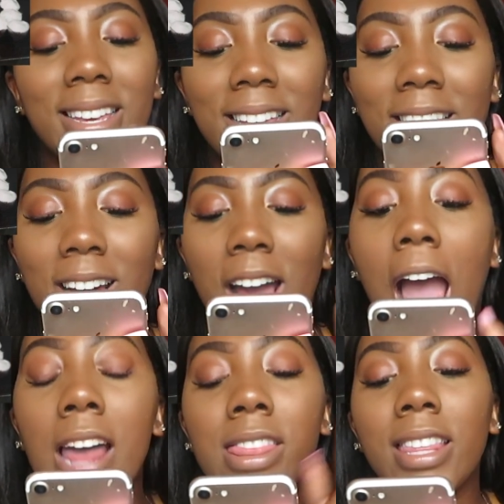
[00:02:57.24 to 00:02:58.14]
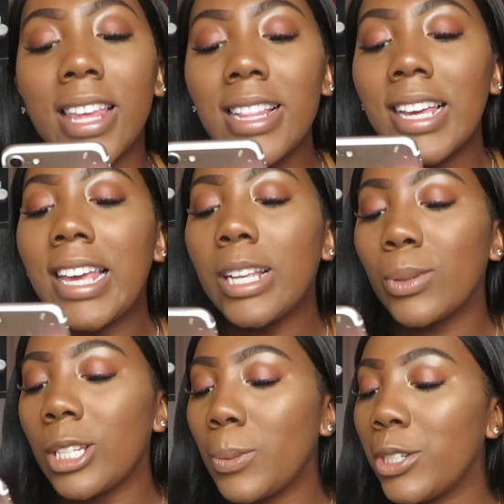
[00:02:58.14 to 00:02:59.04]
Yeah, the thing that geeks
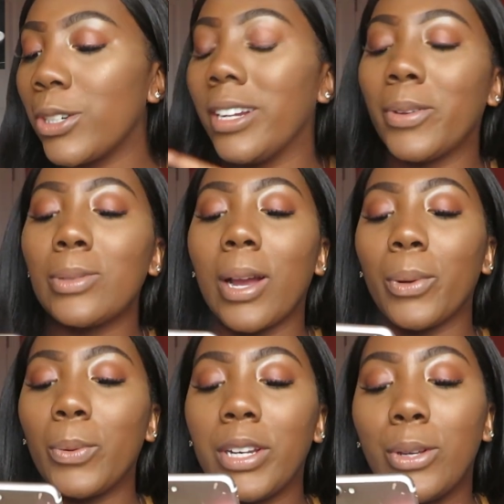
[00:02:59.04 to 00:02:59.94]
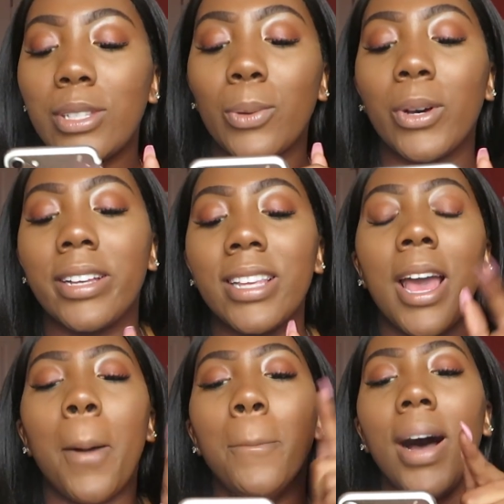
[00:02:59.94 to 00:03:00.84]
with this picture, and the reason I really wanted to use it, was
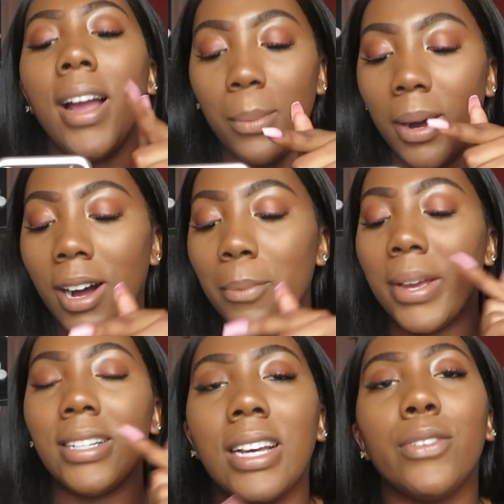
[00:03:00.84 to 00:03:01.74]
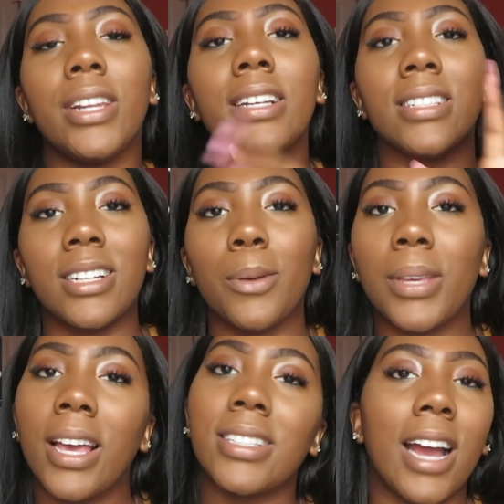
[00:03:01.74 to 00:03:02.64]
my mom deviled eggs and
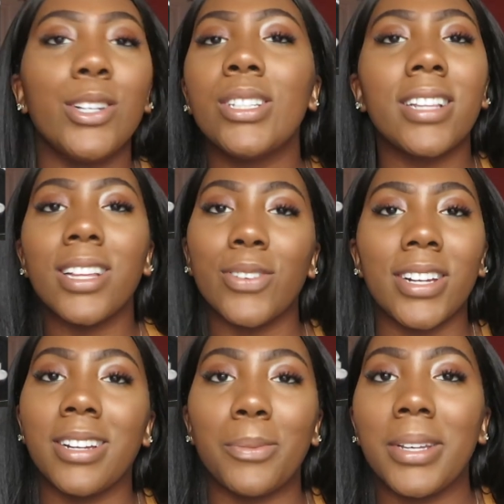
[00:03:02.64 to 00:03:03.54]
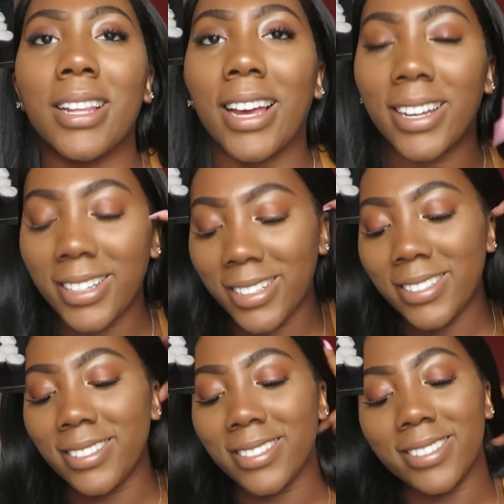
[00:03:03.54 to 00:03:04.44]
cupcakes. I just think that's funny to me, like
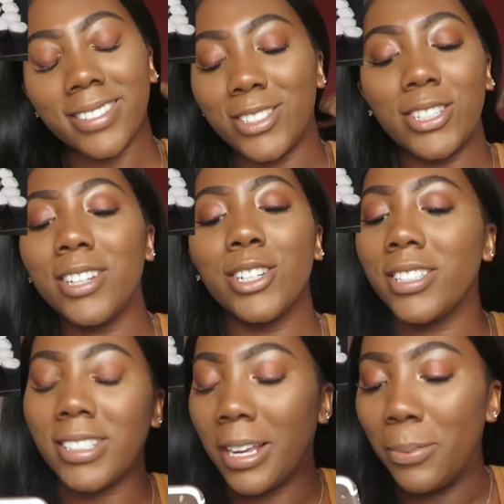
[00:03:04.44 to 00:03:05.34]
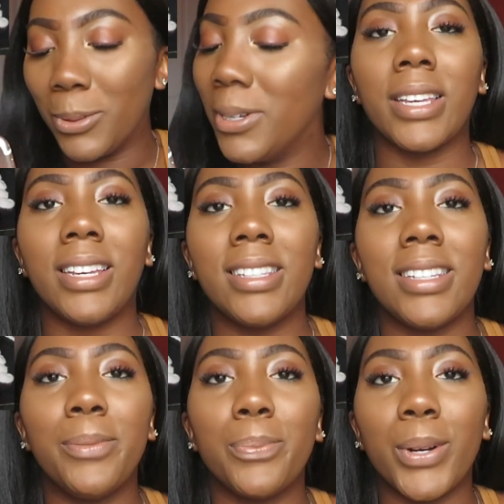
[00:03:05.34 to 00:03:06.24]
such a staple.
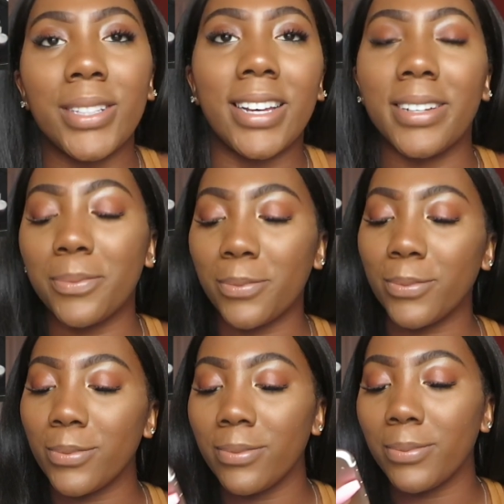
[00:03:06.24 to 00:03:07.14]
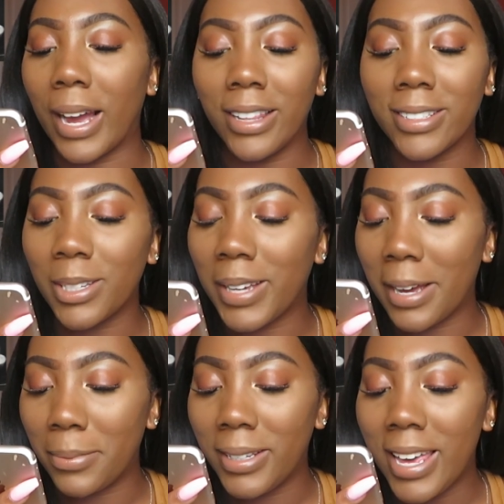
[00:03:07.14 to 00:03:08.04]
Easy birthday. But I look so
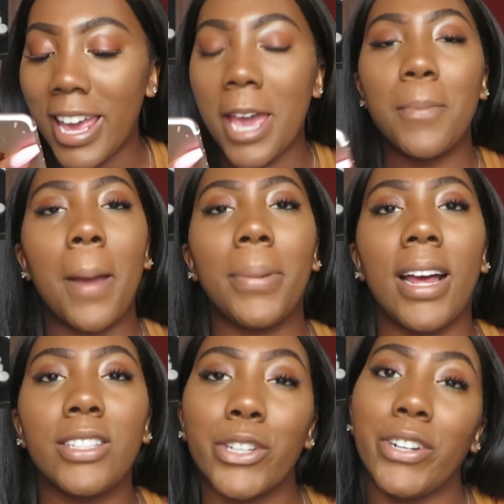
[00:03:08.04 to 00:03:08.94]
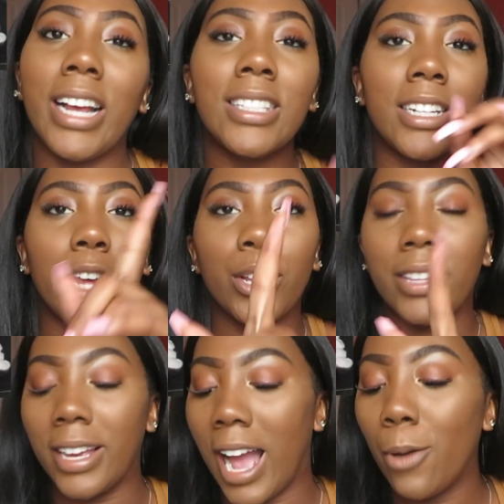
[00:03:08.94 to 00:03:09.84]
happy in my plaid skirt. That's another
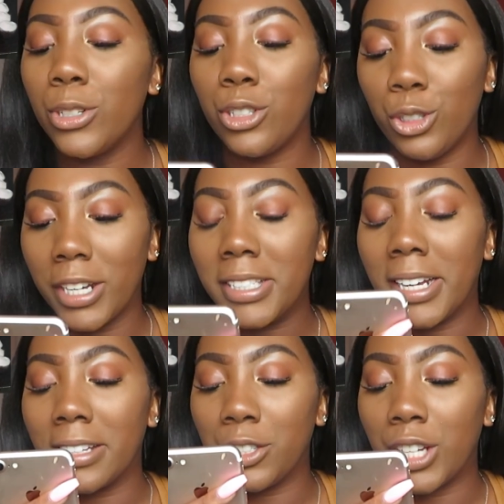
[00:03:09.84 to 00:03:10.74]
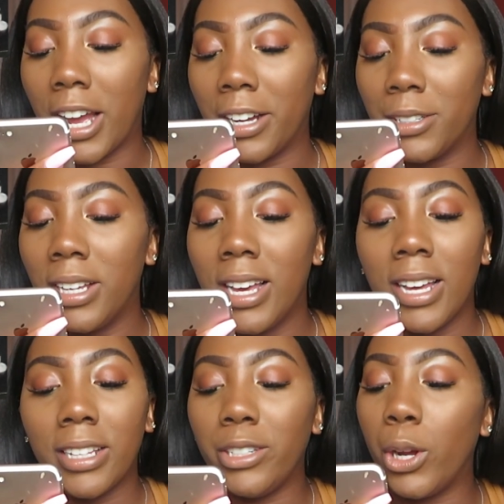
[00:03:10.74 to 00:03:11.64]
thing, I was dressing as a child,
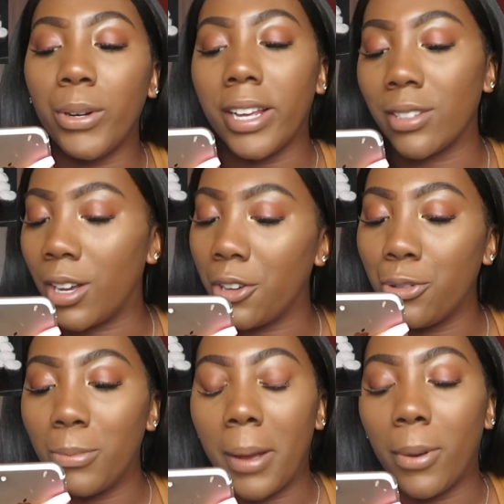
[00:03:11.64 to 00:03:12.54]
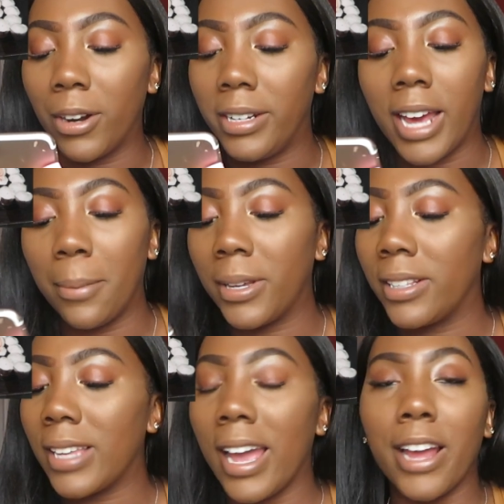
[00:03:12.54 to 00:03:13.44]
no days off, with my Barney
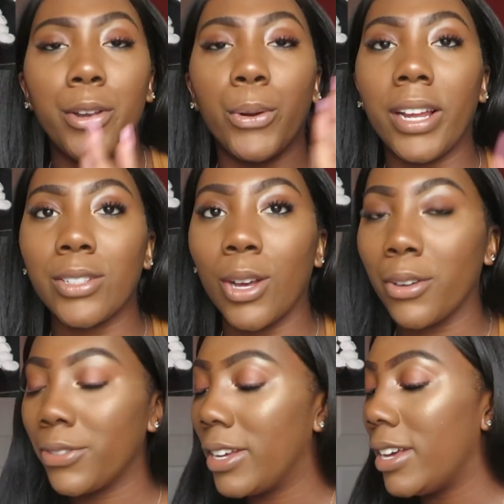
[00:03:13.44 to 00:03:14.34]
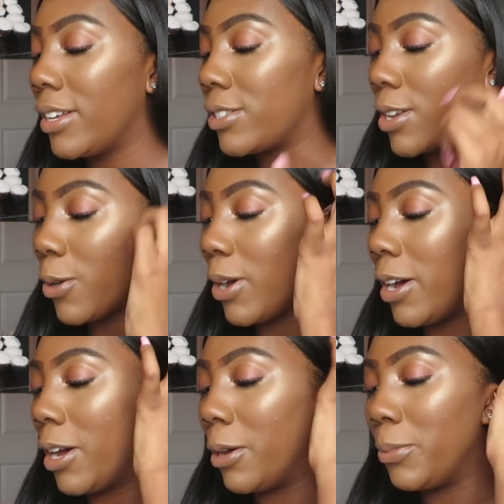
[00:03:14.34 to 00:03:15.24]
napkins. I had no days off.
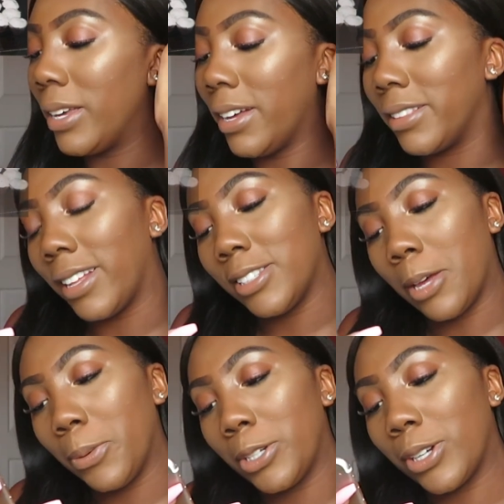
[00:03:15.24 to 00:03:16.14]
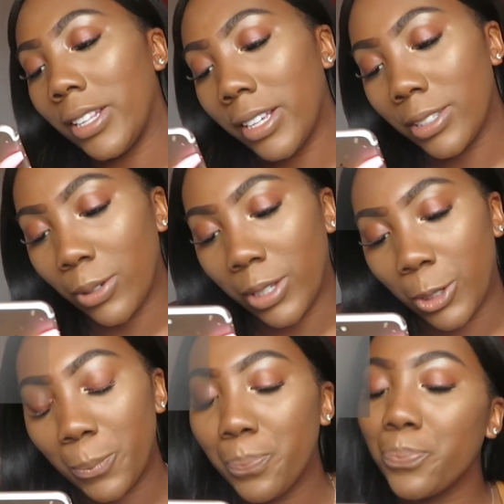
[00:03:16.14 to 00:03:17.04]
So yeah, that's that picture. I think it's so
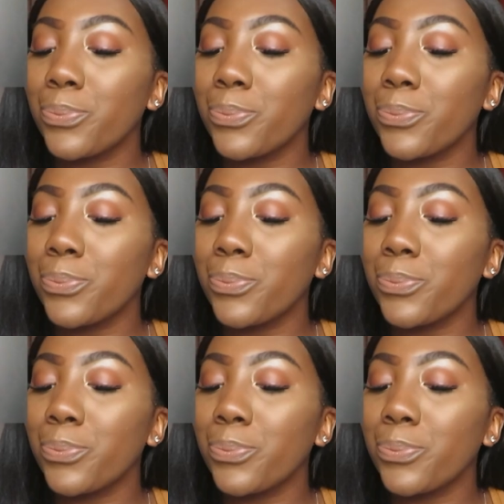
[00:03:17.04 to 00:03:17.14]
cute.